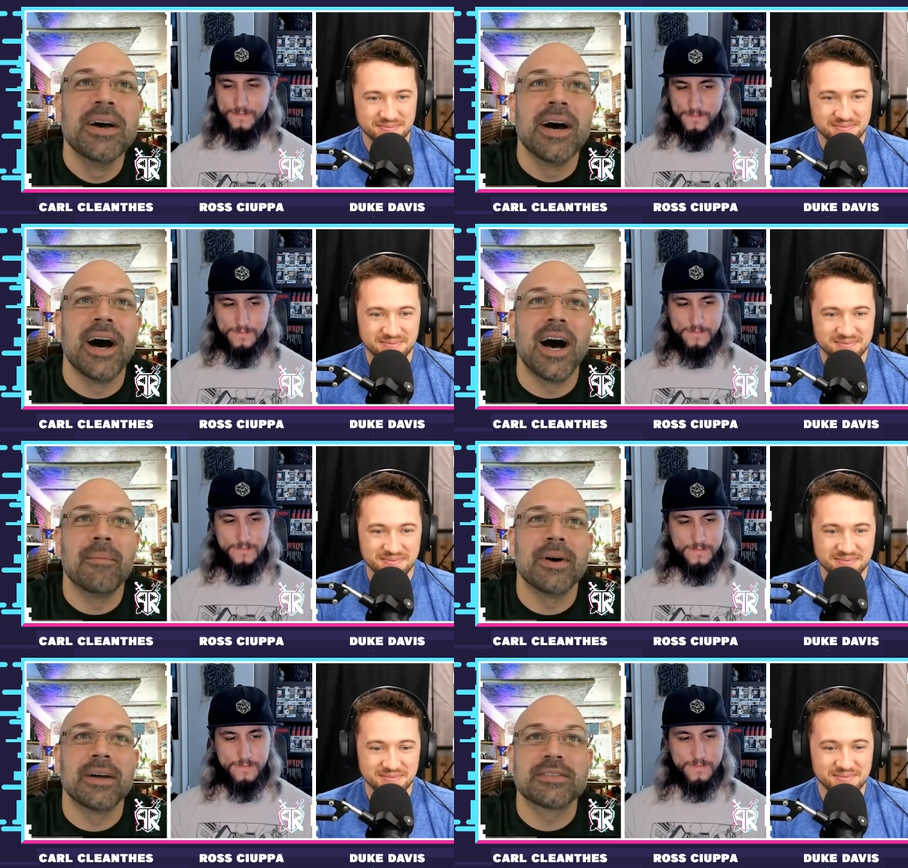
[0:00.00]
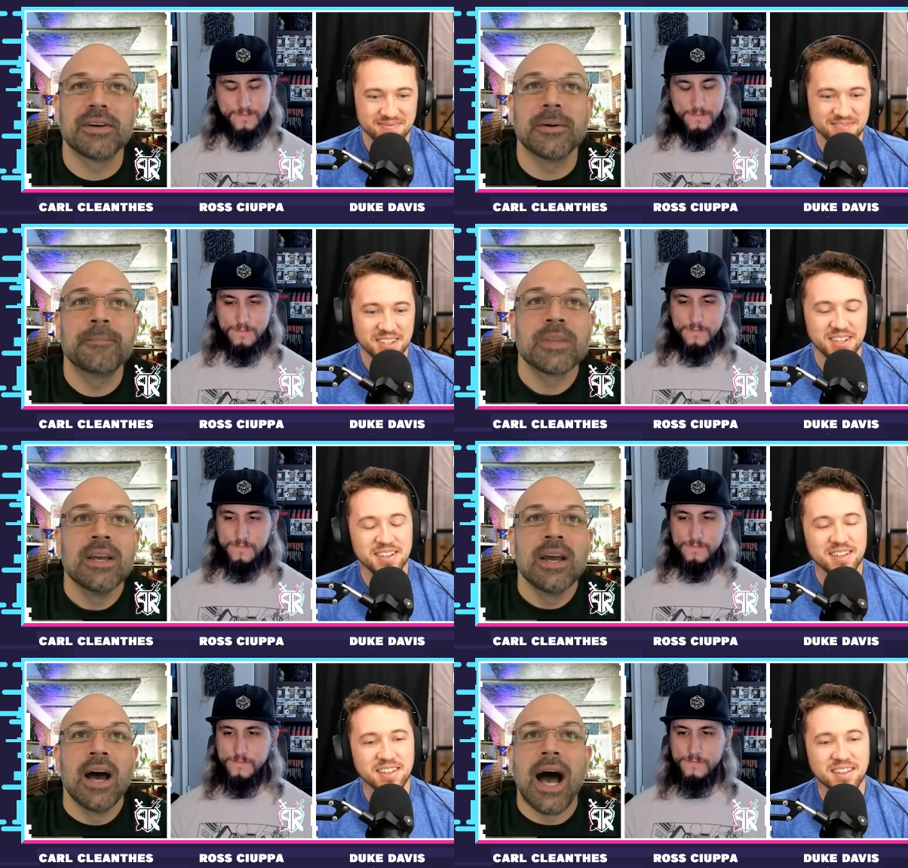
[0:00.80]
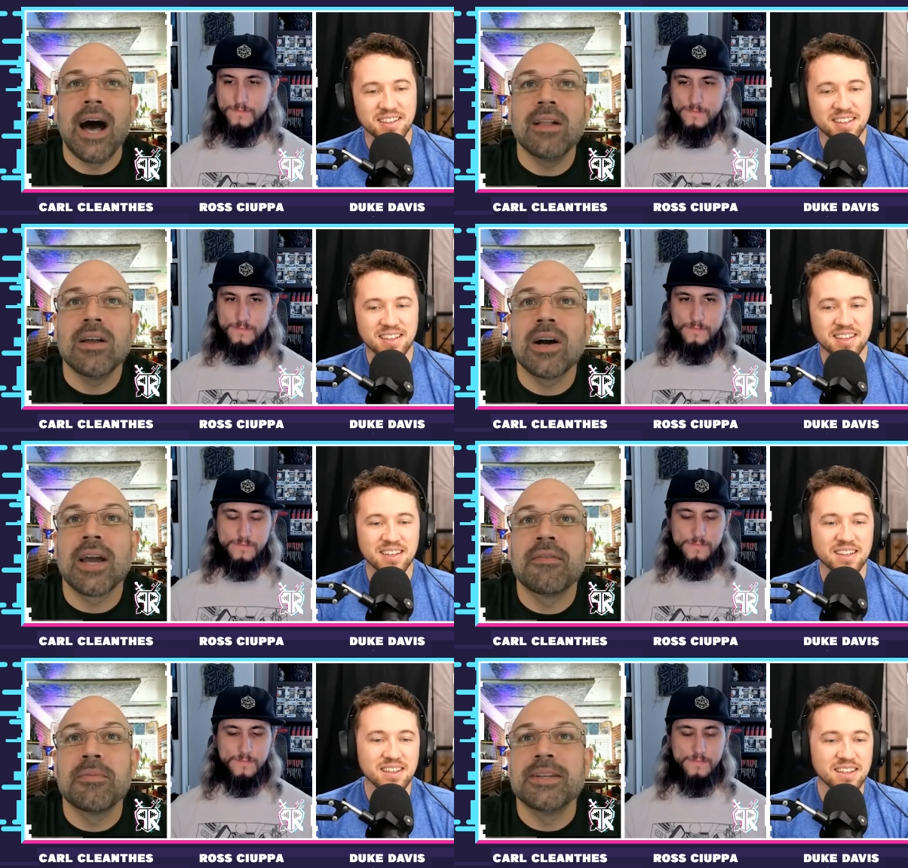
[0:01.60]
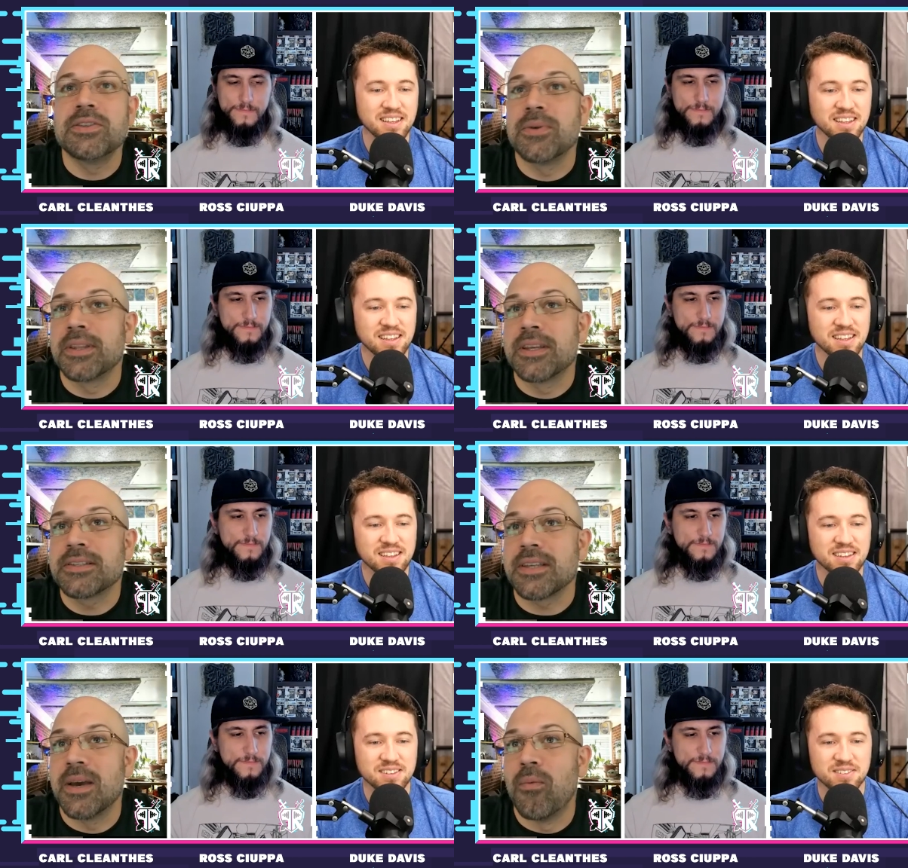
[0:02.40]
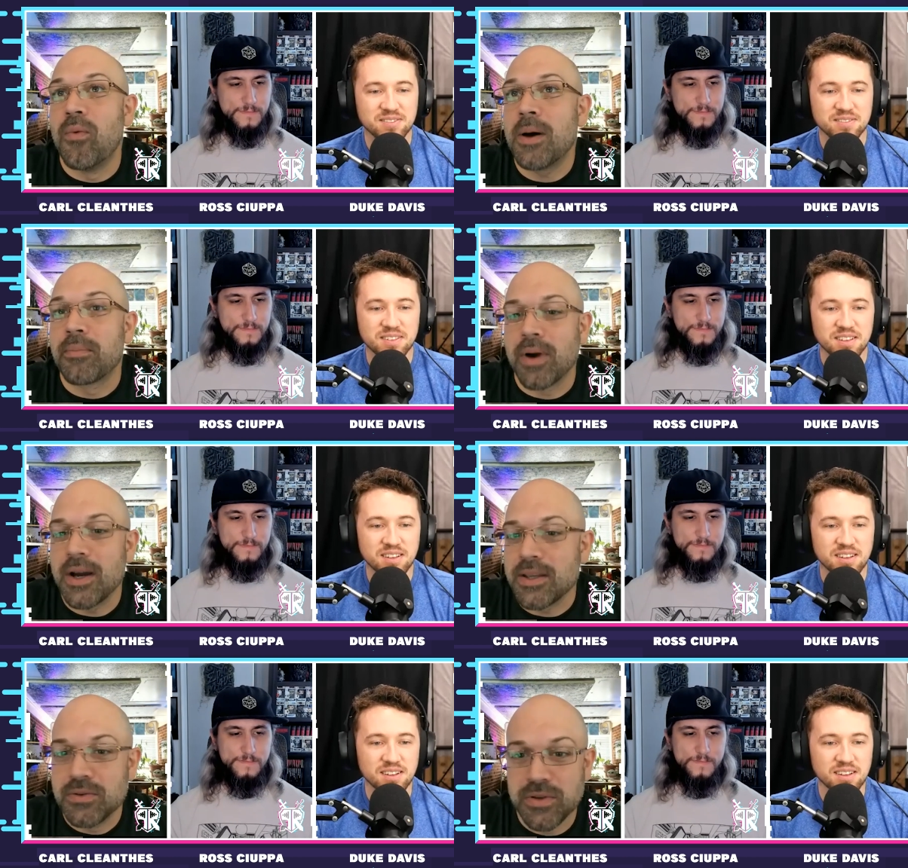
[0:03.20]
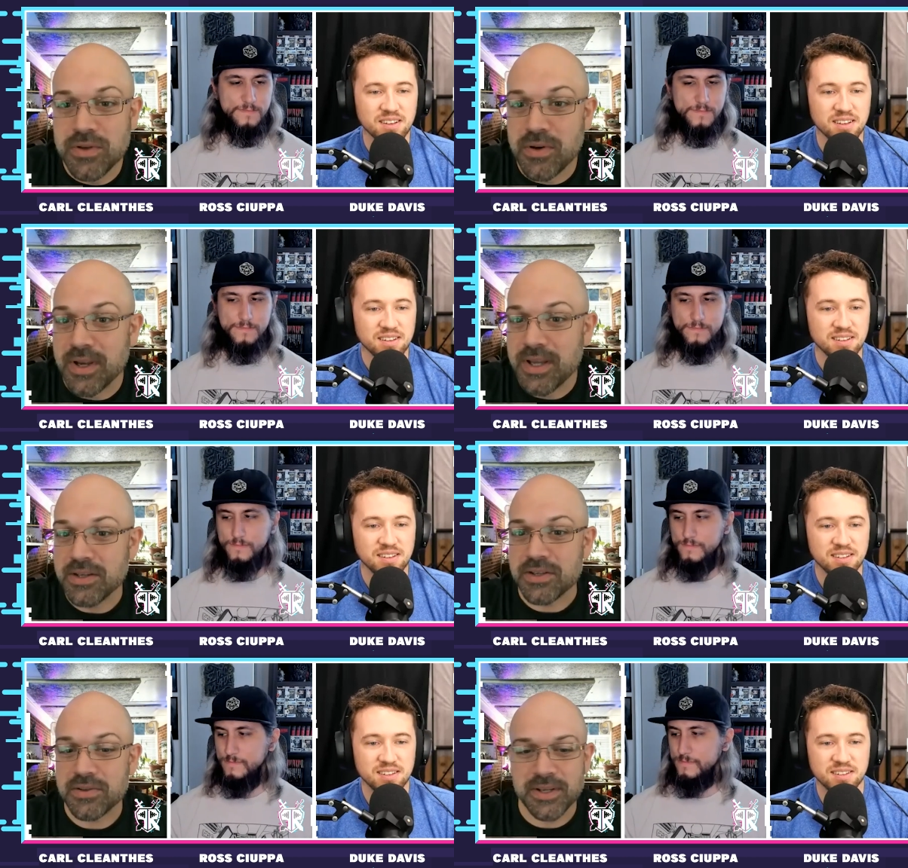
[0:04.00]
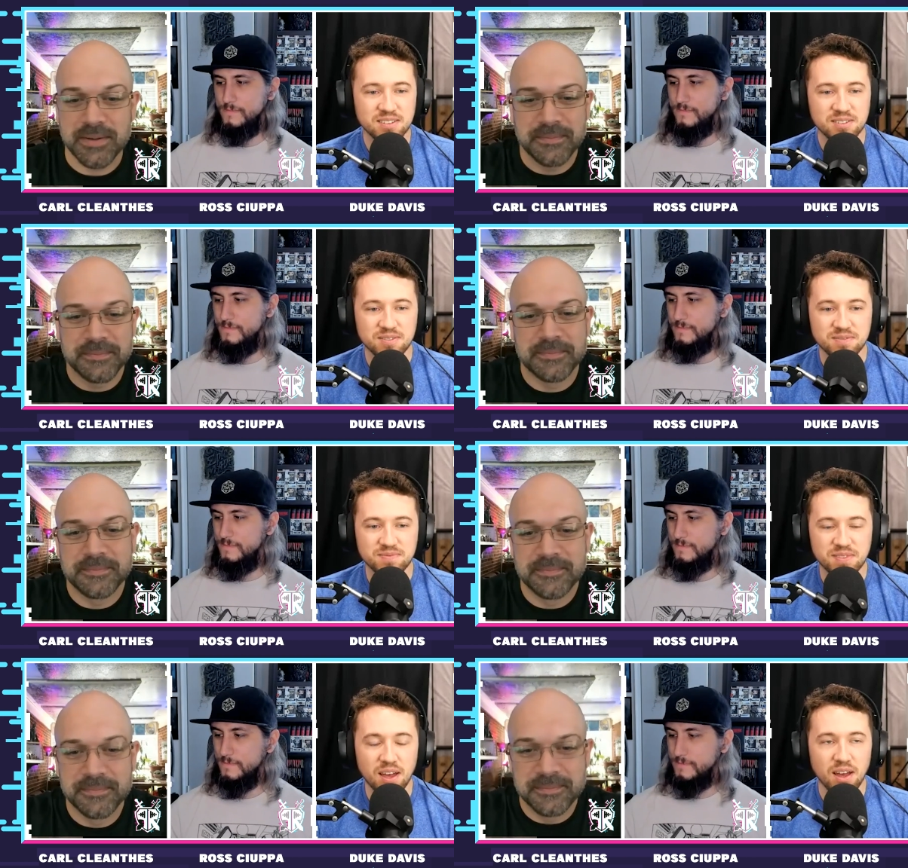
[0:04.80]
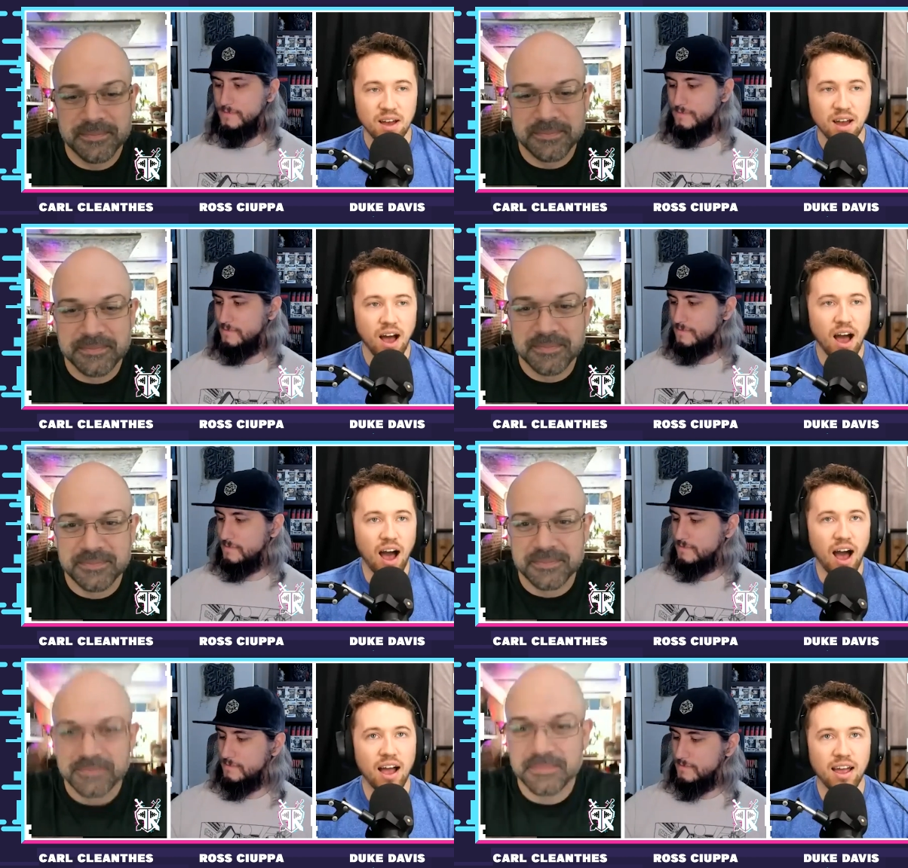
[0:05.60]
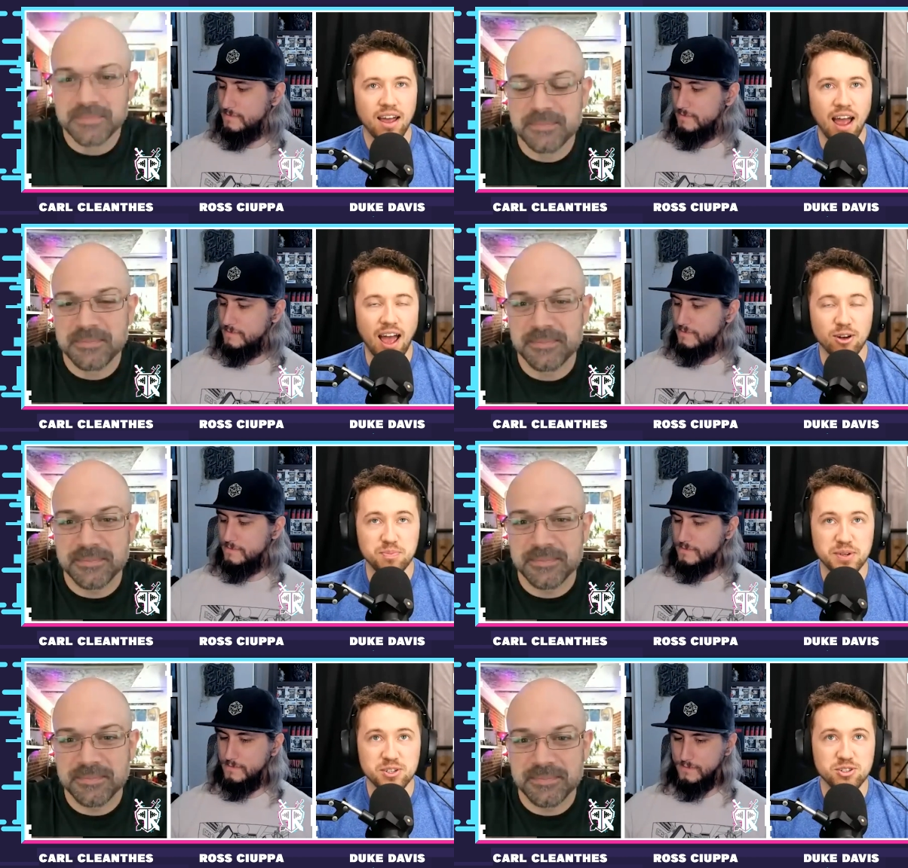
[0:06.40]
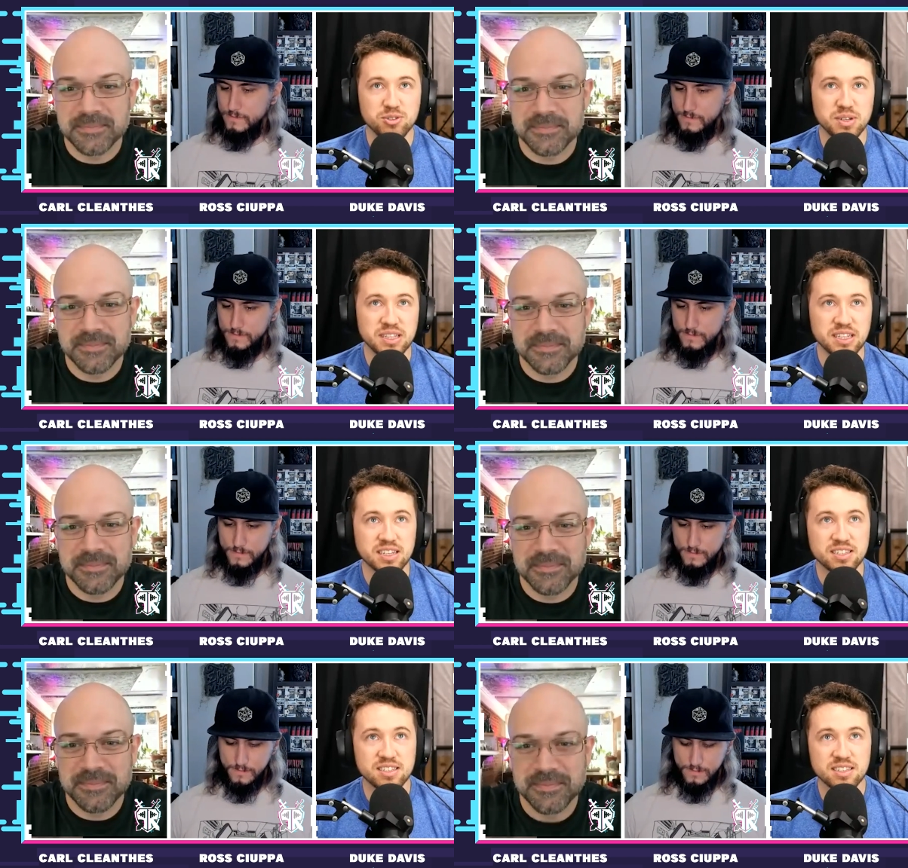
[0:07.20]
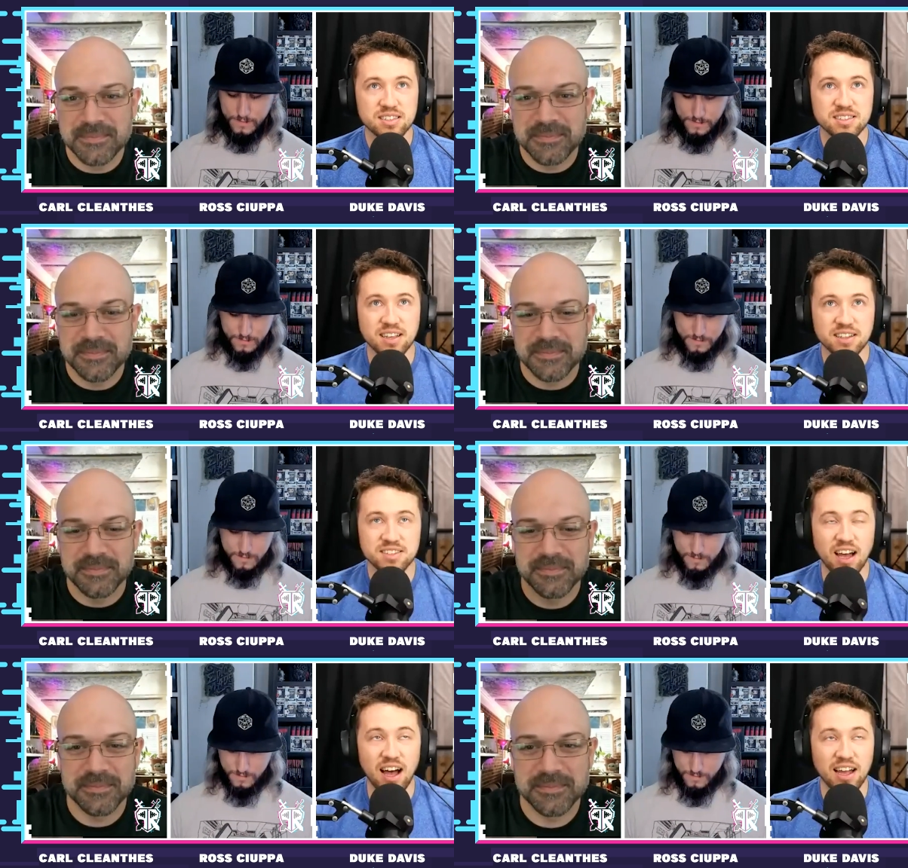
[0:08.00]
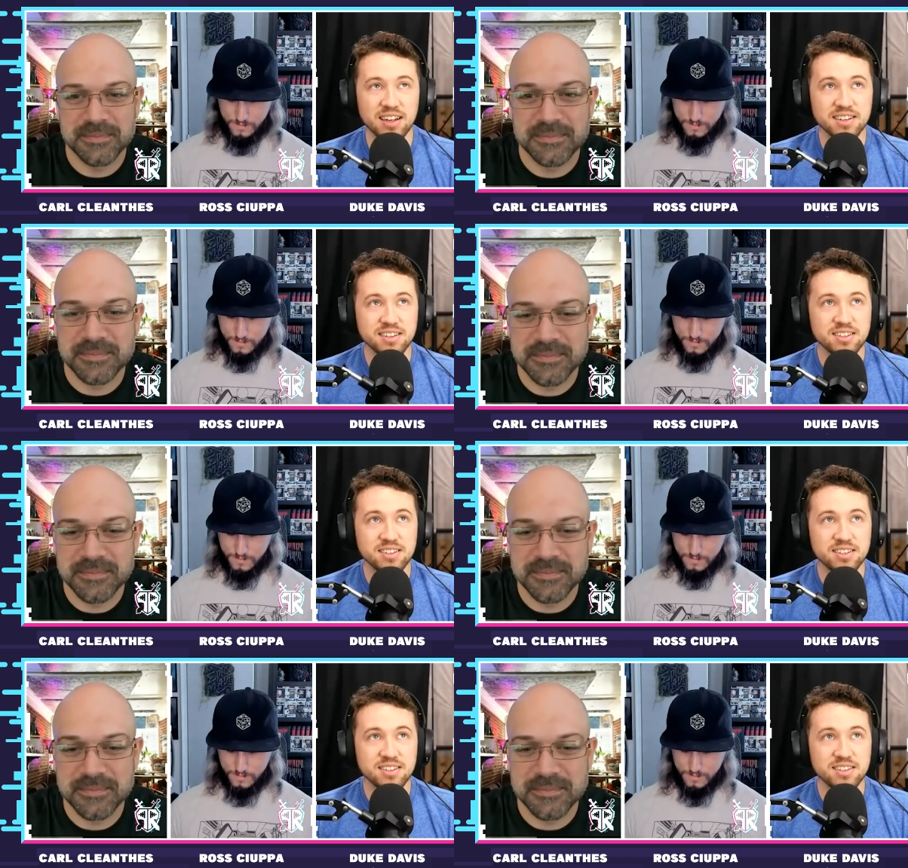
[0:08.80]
Speaker 1: Uh, but so, how long have you been doing this, and what brought you to your industry?
Speaker 2: I have been doing this since I